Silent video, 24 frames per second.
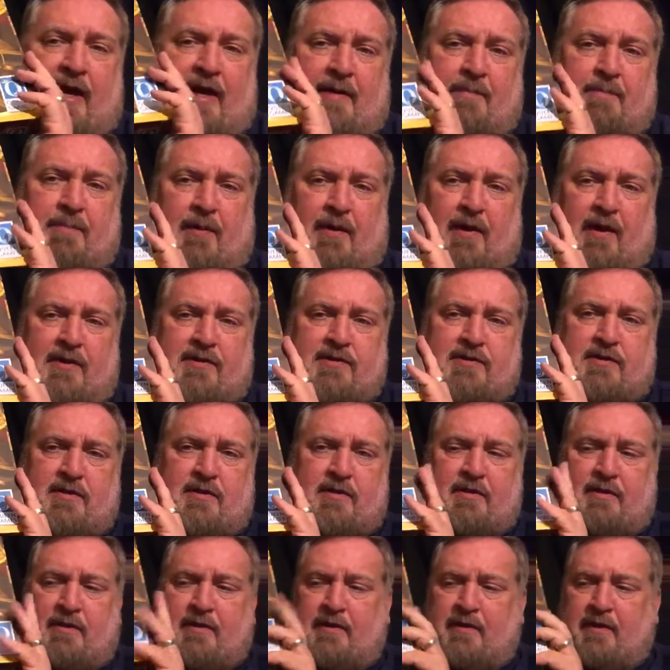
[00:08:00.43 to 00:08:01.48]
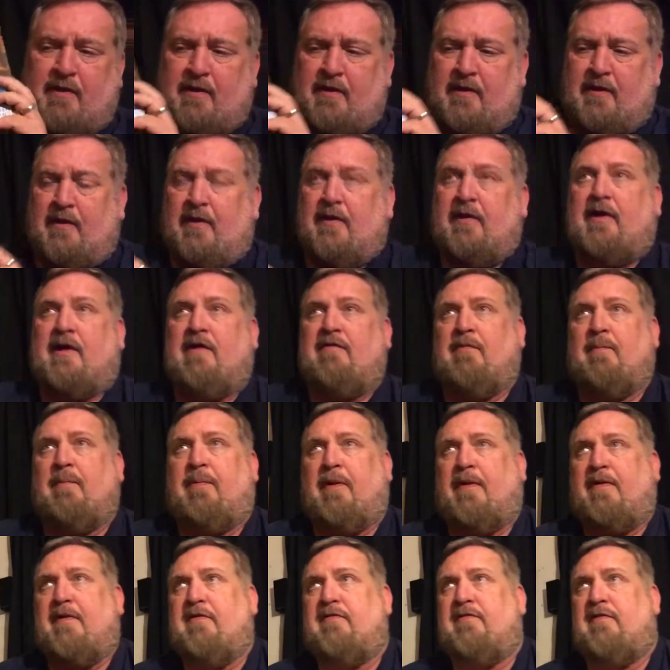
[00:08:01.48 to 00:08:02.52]
8+. You can even
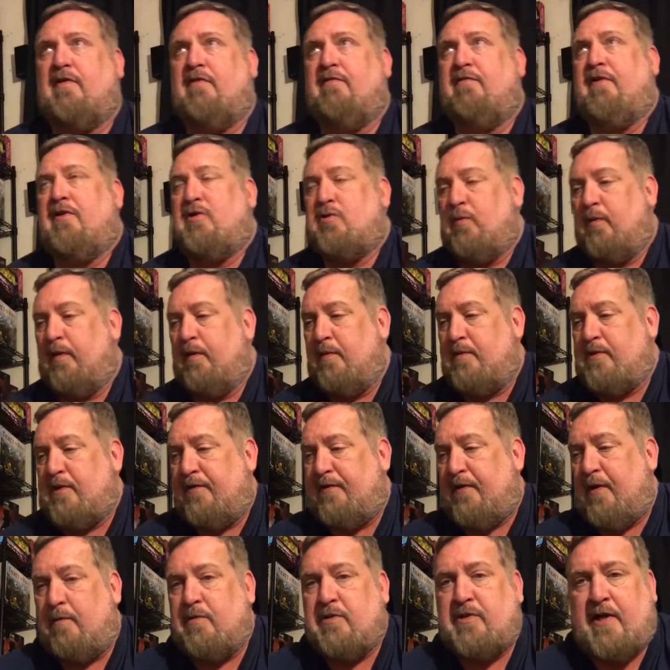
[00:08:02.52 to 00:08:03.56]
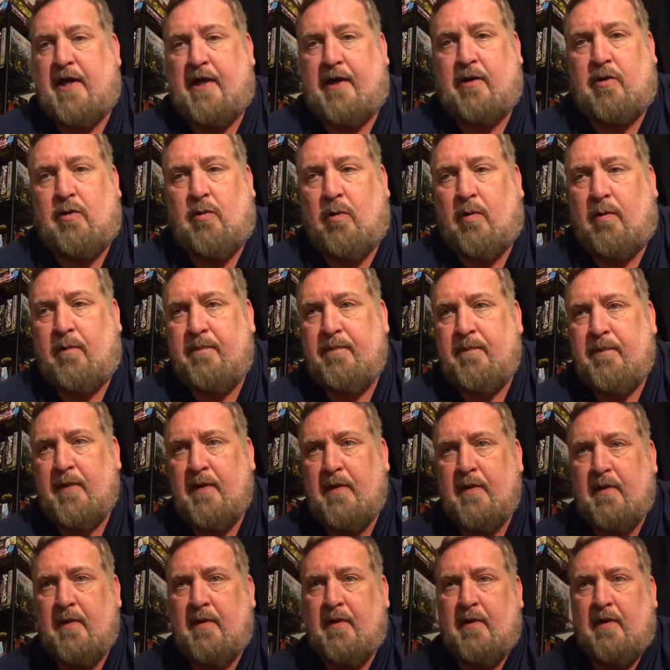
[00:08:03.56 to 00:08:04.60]
play this individually, which I thought was kind of cool.
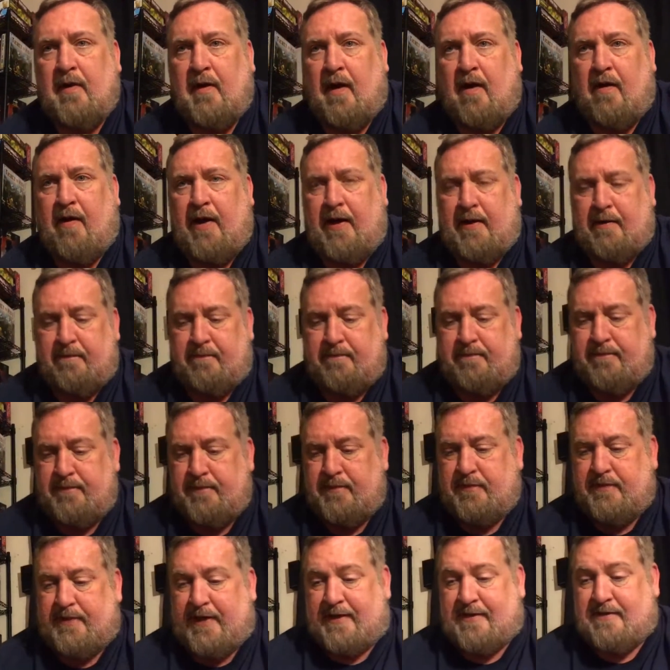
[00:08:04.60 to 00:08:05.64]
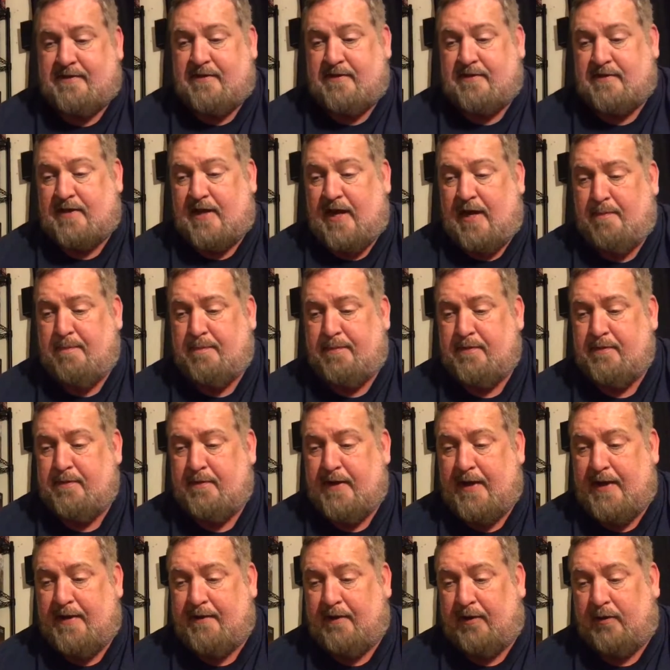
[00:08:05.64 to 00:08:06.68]
All right, that's Escape
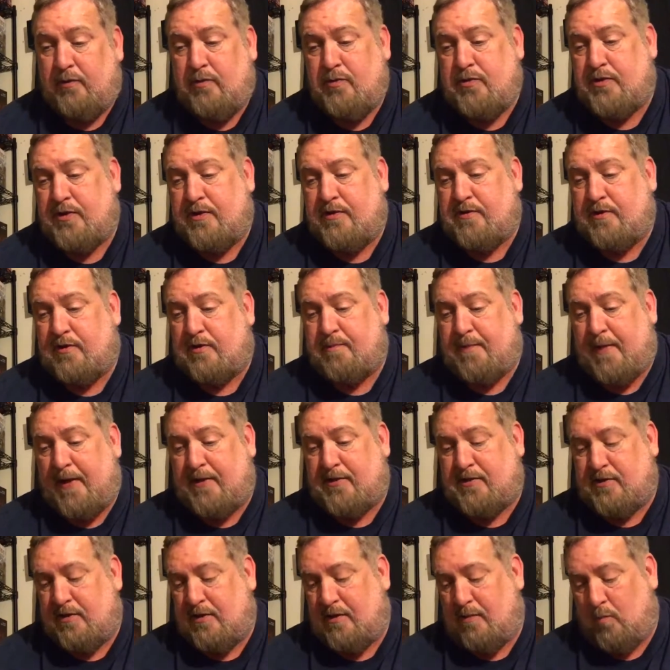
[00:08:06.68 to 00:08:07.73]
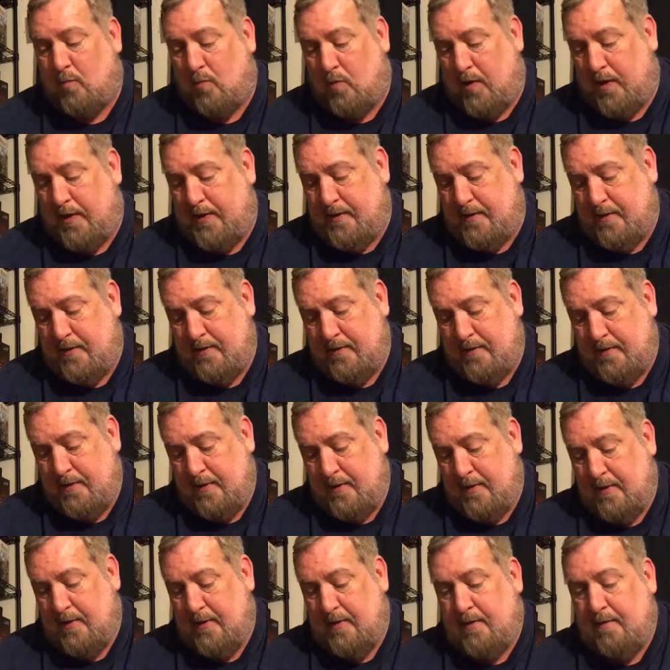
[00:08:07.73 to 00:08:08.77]
and Illusions Expansion 1,
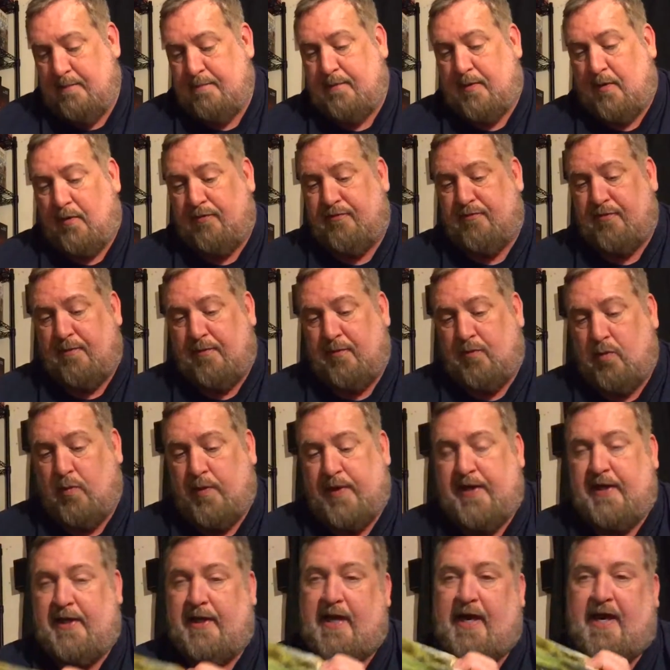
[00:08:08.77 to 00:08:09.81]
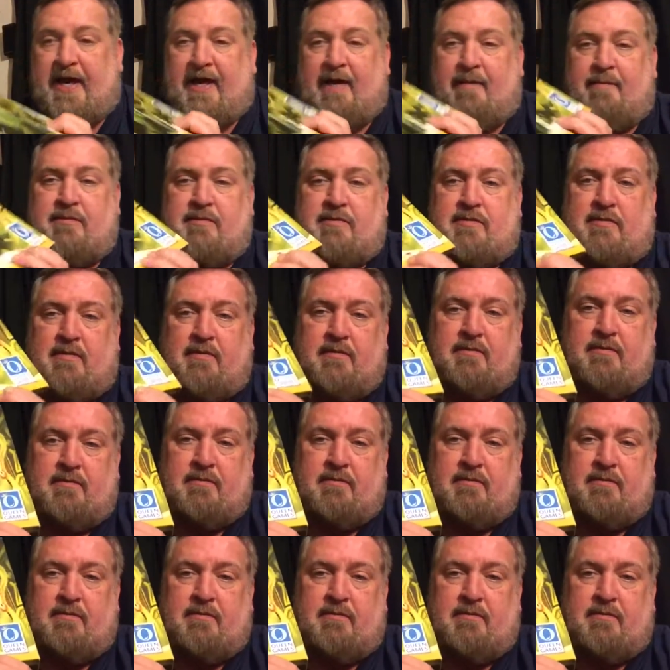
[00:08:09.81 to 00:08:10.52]
both from Queen Games,